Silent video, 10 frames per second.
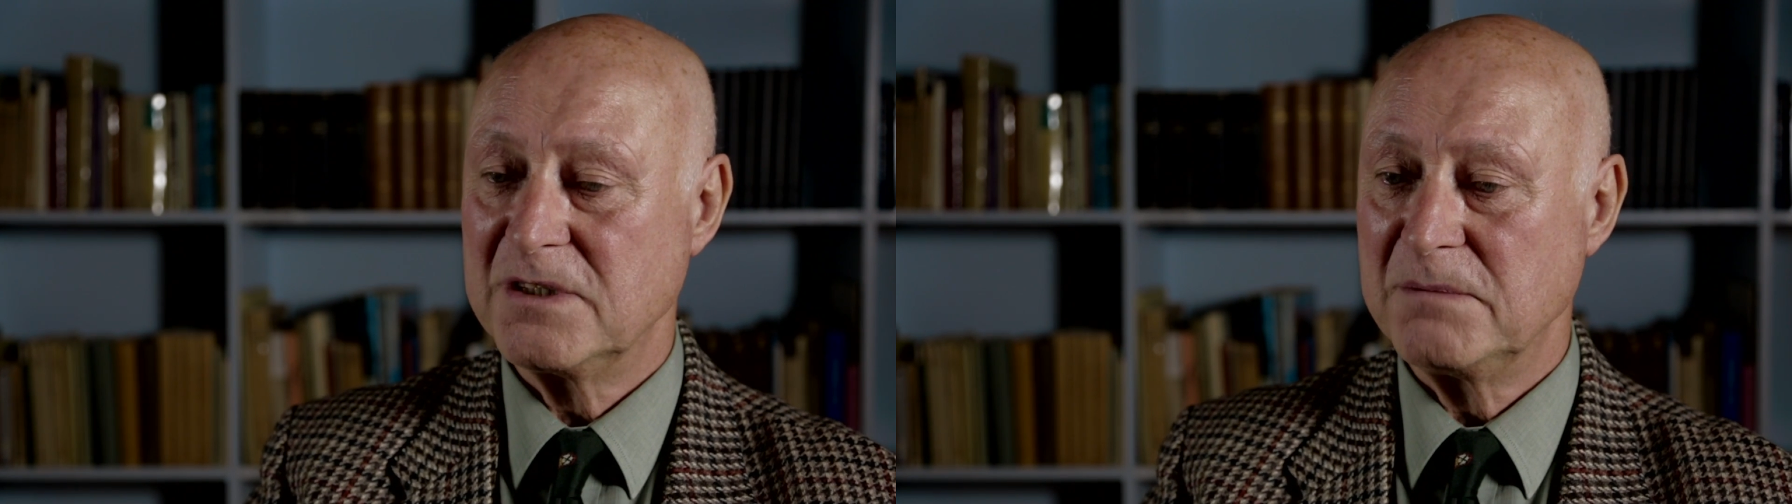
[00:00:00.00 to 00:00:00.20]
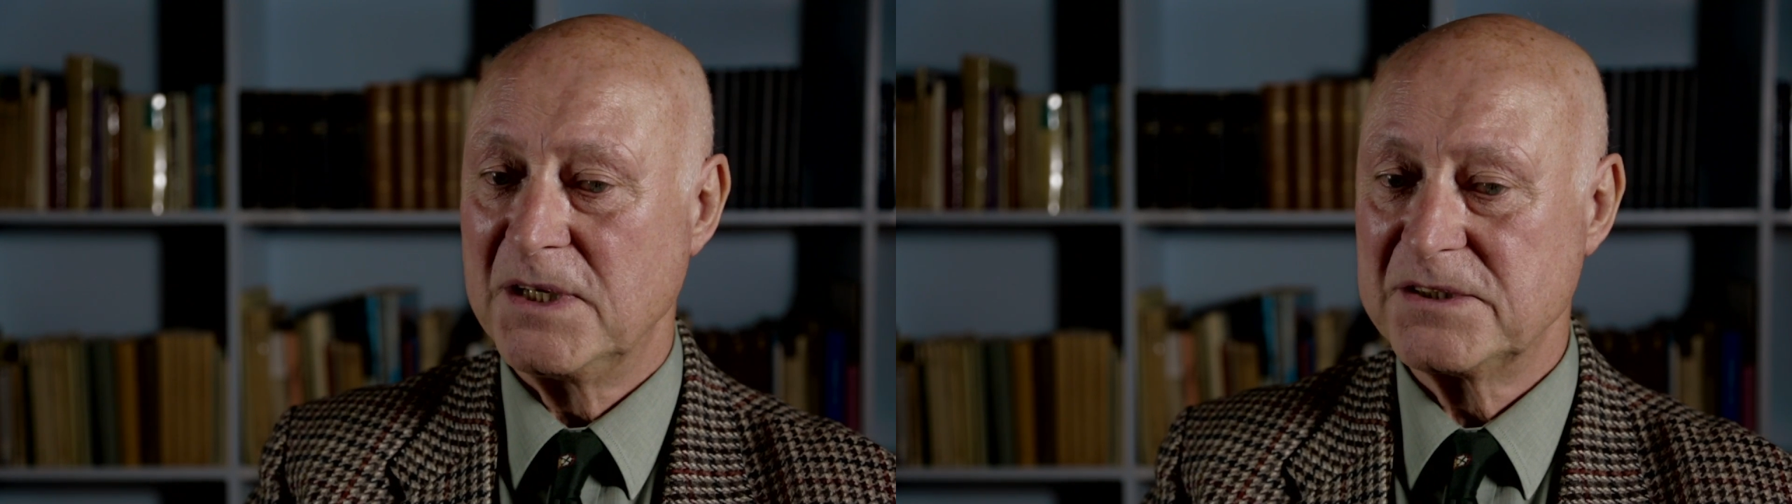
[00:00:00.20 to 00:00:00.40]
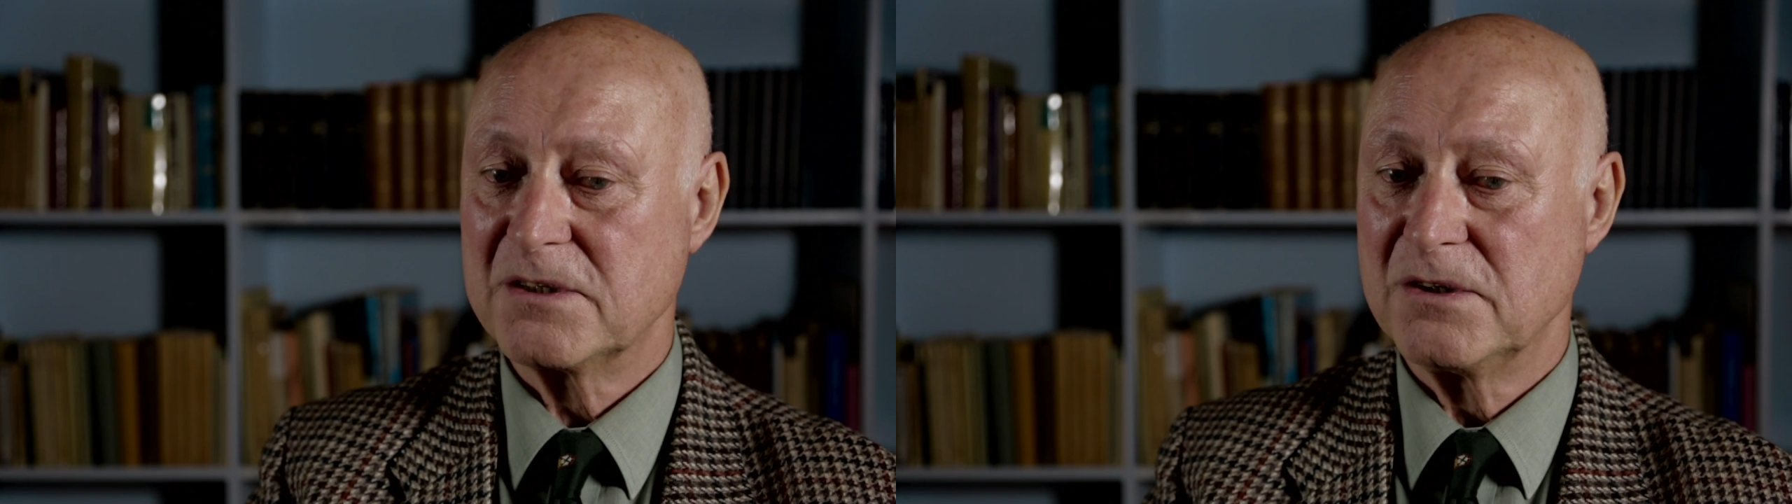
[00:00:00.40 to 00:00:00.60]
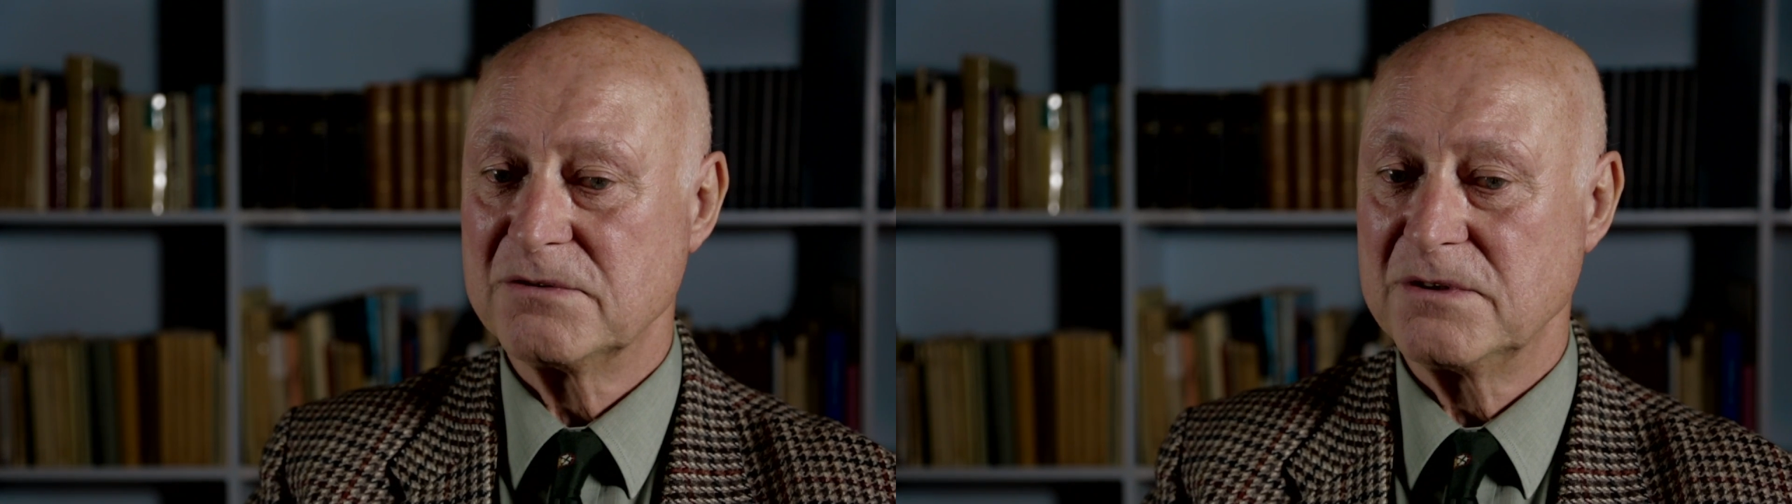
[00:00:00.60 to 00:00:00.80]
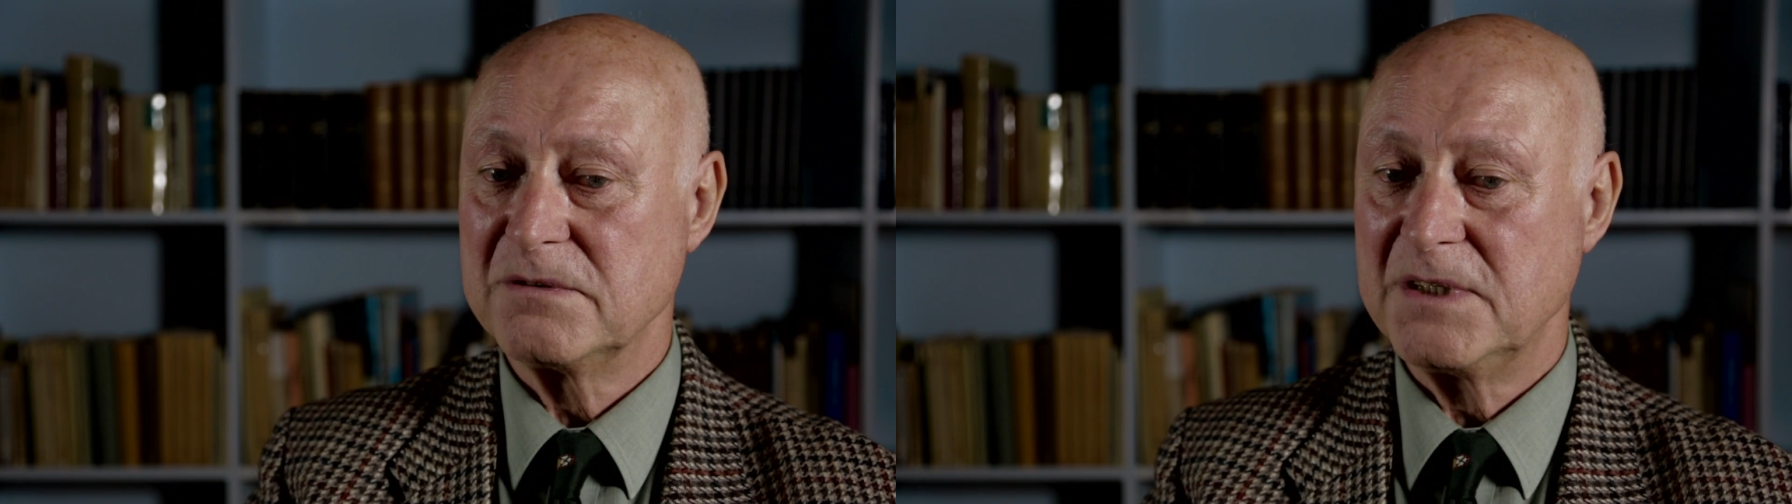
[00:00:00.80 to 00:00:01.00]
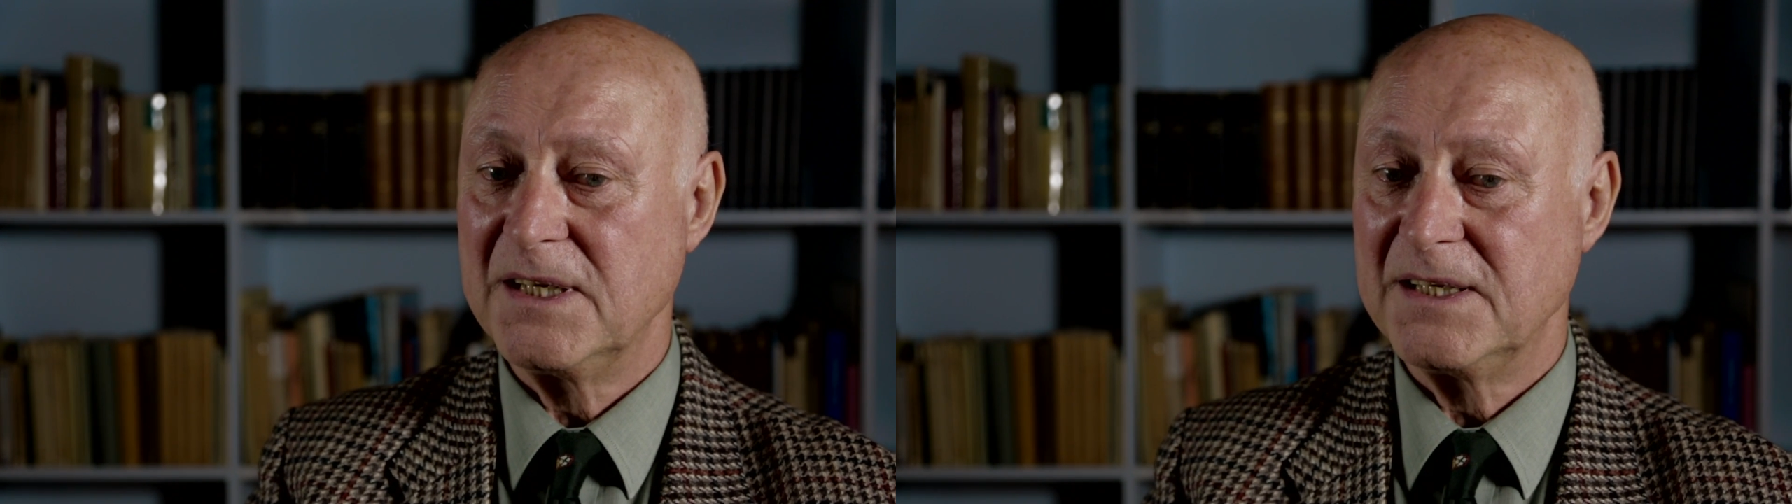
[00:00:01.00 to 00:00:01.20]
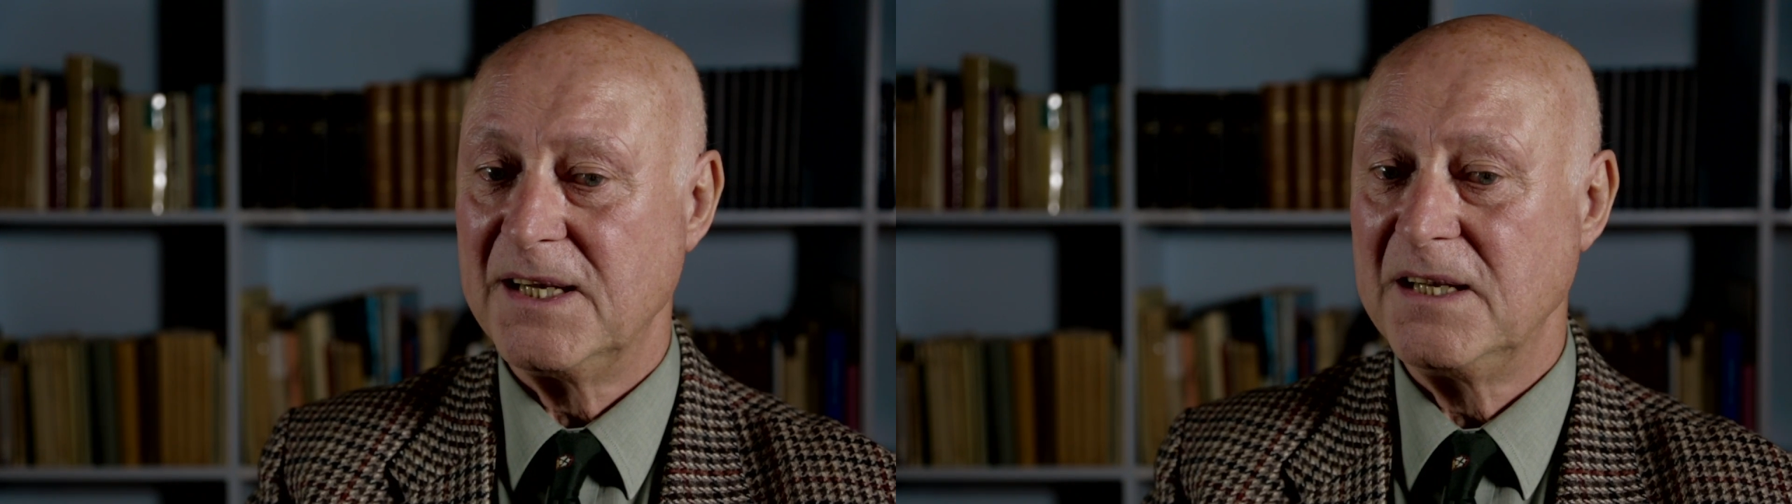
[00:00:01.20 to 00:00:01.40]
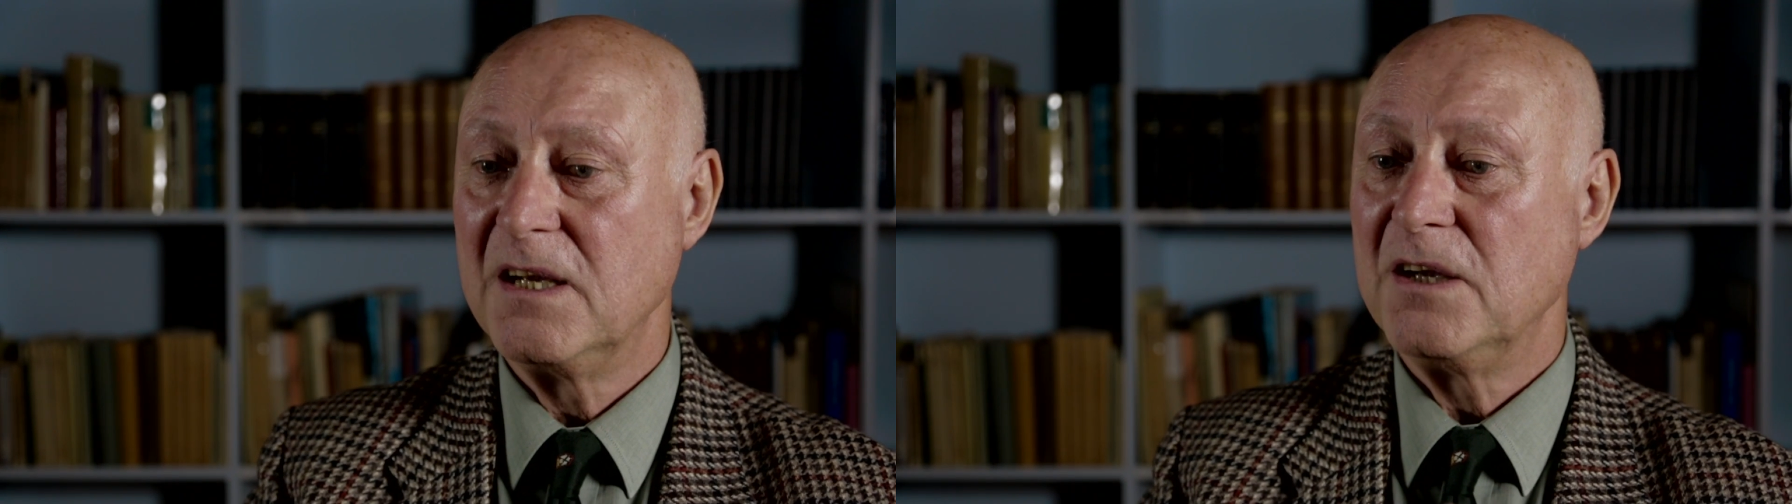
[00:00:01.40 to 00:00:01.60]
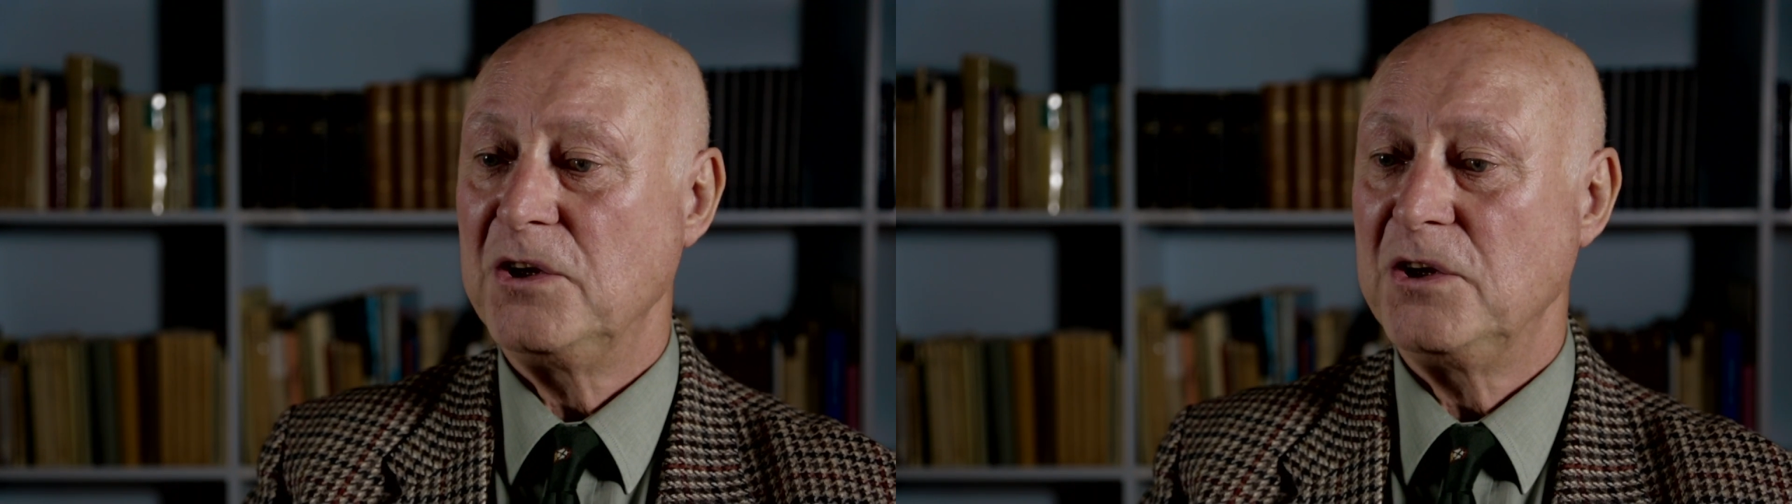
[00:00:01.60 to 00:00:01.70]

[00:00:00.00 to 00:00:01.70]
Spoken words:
the mitochondrial DNA,